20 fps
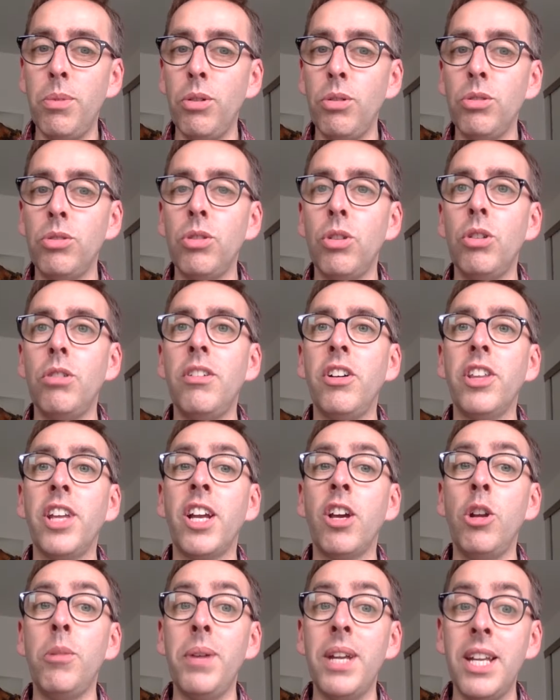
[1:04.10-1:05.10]
us, or are they
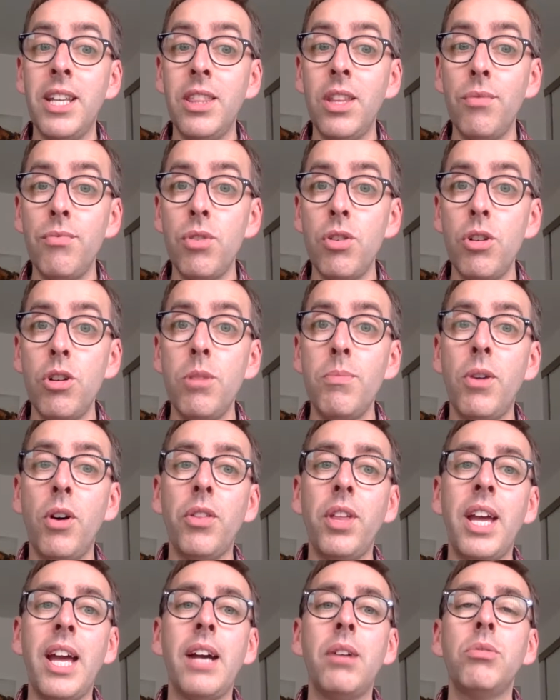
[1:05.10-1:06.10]
going to be in the room, are
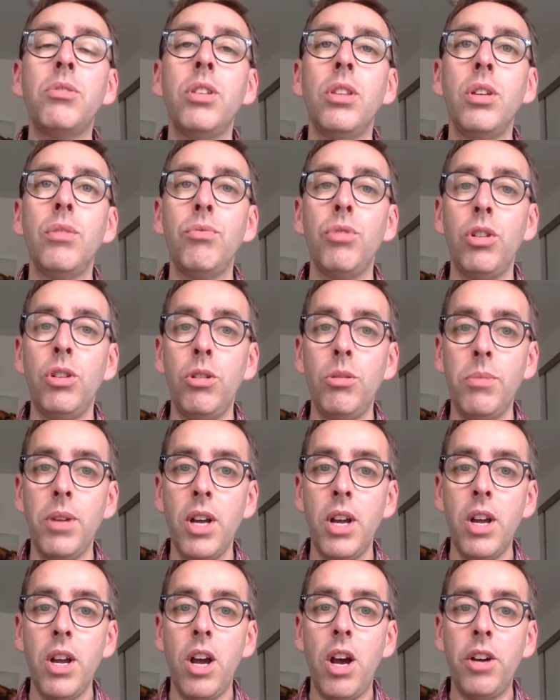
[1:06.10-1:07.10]
they out of the room,
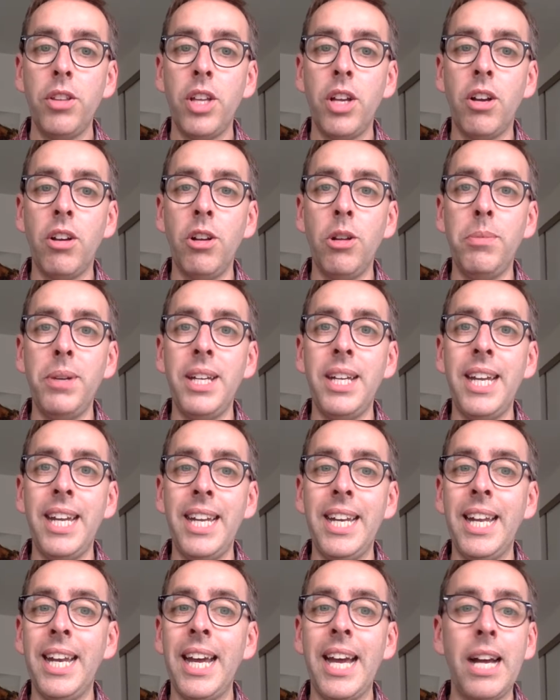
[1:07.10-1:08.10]
are they going to be
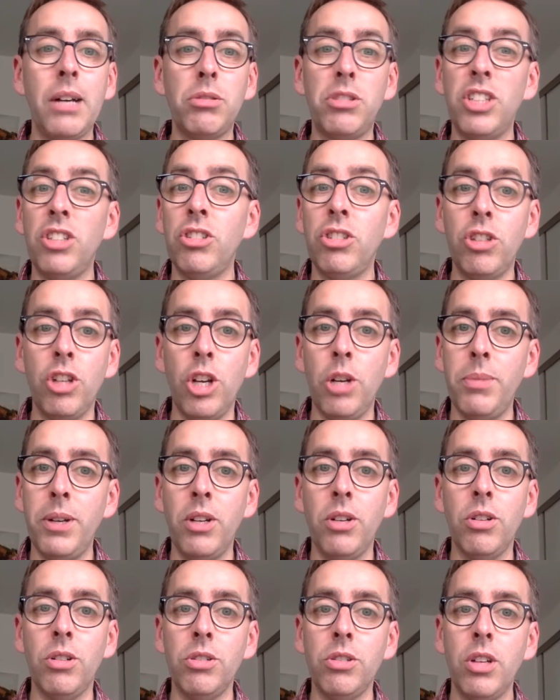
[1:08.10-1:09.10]
in and out
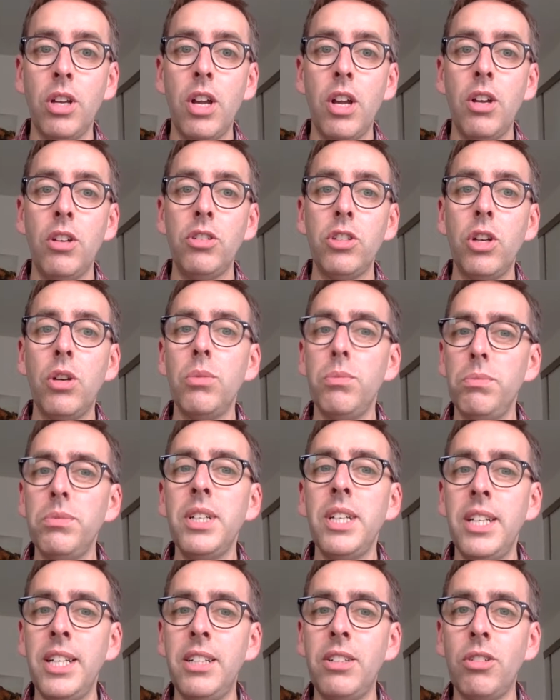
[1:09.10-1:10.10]
disturbing us. So
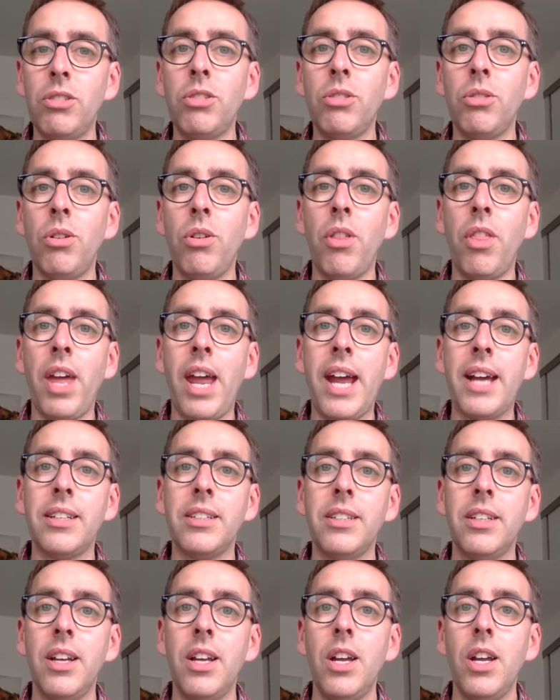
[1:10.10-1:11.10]
you need to sort
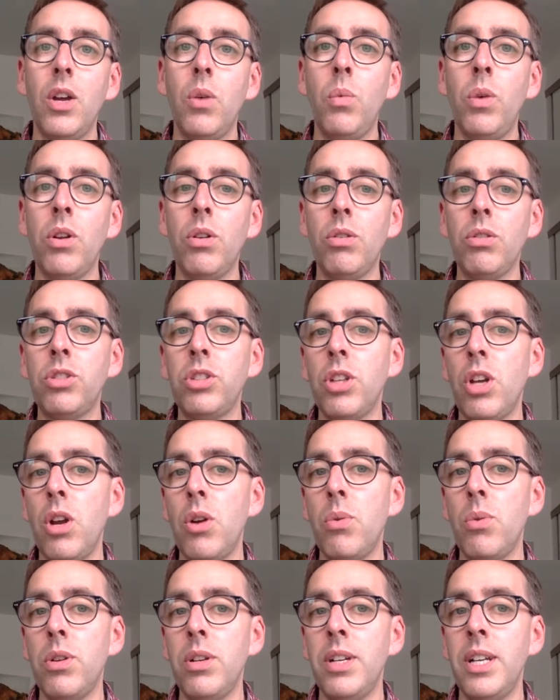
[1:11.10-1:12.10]
that. We
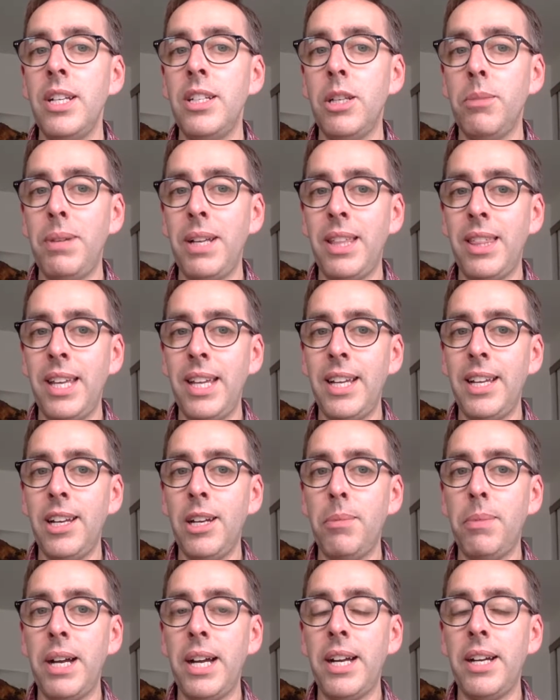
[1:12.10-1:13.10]
also need to be thinking
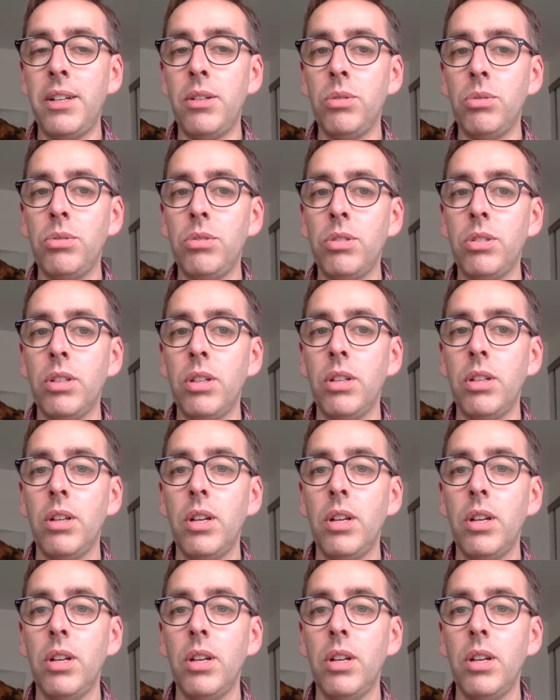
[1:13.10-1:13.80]
about,